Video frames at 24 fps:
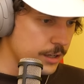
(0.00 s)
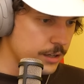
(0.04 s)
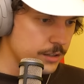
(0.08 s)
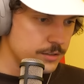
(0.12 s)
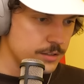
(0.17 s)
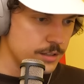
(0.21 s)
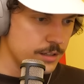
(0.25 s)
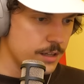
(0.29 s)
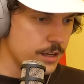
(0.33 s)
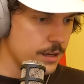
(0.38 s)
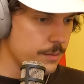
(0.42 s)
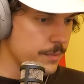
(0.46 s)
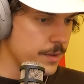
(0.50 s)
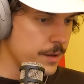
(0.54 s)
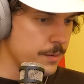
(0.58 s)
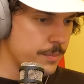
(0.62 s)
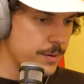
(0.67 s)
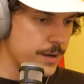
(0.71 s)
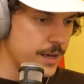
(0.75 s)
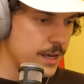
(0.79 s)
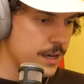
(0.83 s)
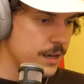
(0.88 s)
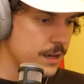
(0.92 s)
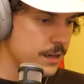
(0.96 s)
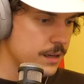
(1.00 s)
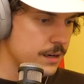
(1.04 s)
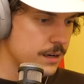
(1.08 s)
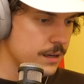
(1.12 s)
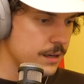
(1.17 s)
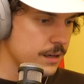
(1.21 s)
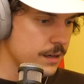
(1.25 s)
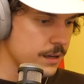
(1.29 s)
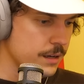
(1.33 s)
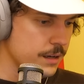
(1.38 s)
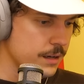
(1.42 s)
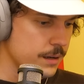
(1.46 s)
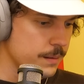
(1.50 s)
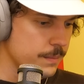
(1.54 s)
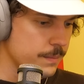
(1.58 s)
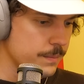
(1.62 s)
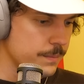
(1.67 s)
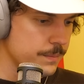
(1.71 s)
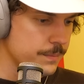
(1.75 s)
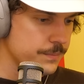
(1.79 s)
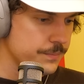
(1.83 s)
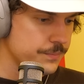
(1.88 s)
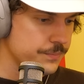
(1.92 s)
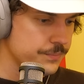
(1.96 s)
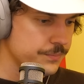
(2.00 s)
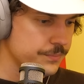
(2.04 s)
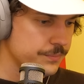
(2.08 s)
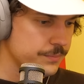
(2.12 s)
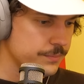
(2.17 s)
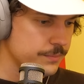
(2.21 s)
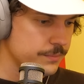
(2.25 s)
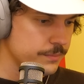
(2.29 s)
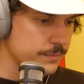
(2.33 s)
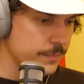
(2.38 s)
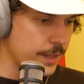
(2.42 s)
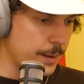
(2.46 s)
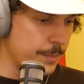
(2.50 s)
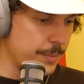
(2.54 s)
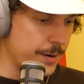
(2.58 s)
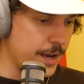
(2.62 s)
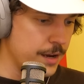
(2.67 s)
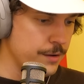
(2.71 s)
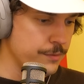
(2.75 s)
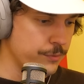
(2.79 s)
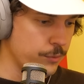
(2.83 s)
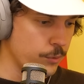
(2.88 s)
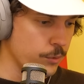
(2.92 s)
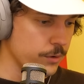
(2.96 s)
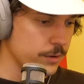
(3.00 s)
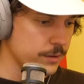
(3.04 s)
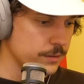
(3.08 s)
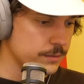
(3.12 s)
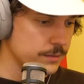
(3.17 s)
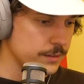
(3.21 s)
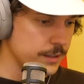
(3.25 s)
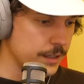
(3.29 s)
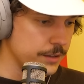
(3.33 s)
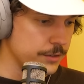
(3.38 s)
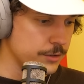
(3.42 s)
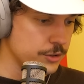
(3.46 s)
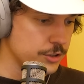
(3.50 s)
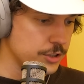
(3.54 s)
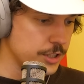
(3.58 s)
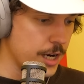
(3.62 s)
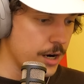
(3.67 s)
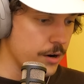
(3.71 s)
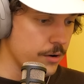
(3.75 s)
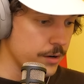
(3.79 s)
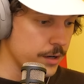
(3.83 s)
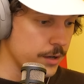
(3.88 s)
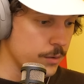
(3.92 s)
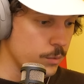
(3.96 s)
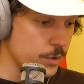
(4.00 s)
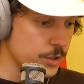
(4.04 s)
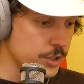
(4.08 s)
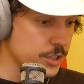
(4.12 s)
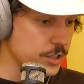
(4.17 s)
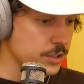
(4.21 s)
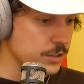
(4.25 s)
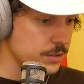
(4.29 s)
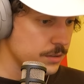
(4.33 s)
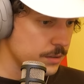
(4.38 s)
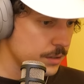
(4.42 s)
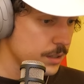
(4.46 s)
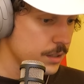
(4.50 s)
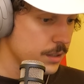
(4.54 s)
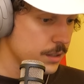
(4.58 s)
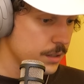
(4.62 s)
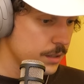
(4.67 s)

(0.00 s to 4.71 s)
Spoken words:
out to them. They paid for it, and they're sharing it, which is